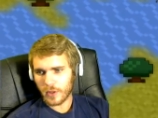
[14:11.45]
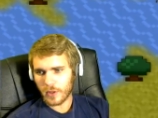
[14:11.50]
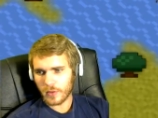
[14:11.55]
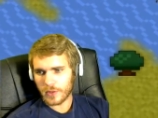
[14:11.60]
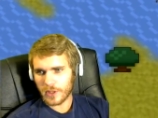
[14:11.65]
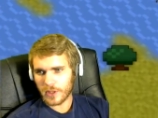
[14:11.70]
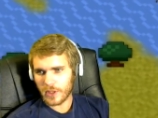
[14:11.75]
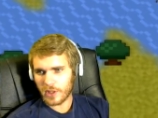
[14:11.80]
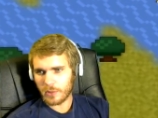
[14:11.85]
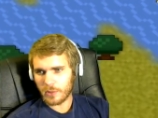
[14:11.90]
Which I
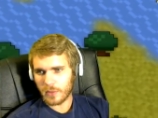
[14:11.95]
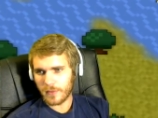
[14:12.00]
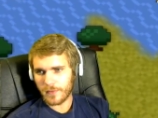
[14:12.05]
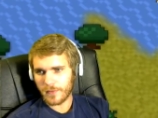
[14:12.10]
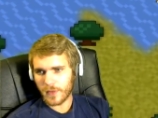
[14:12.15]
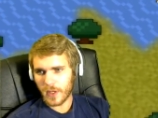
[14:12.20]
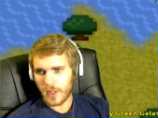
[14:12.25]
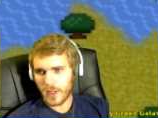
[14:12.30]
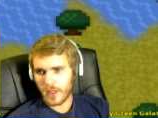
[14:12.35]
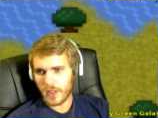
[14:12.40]
don't seem to
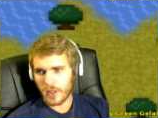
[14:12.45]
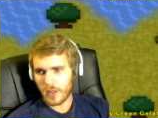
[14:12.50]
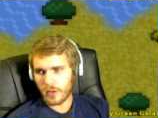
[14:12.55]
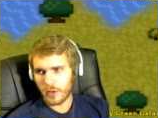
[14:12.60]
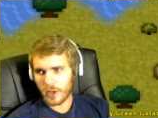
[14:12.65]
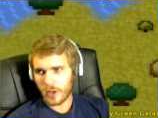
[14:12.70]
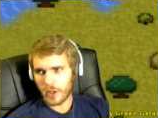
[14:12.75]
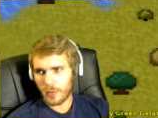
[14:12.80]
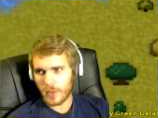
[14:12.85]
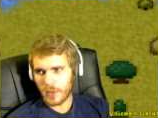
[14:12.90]
be
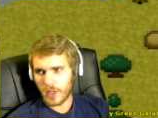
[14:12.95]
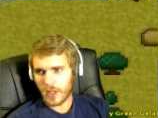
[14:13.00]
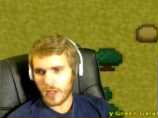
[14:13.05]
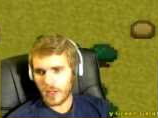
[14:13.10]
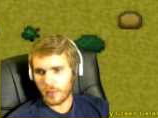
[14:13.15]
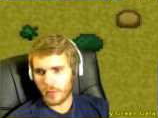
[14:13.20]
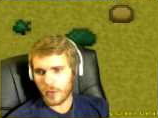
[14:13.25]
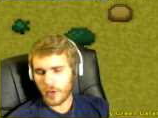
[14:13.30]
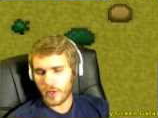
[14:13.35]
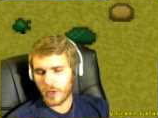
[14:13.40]
finding or coming
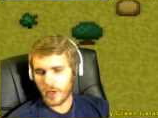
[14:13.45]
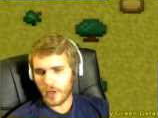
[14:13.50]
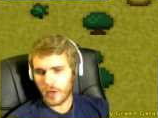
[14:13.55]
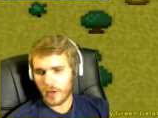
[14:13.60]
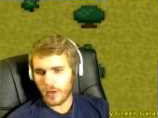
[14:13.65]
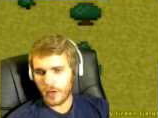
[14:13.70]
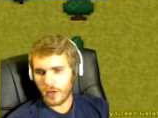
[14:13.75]
anywhere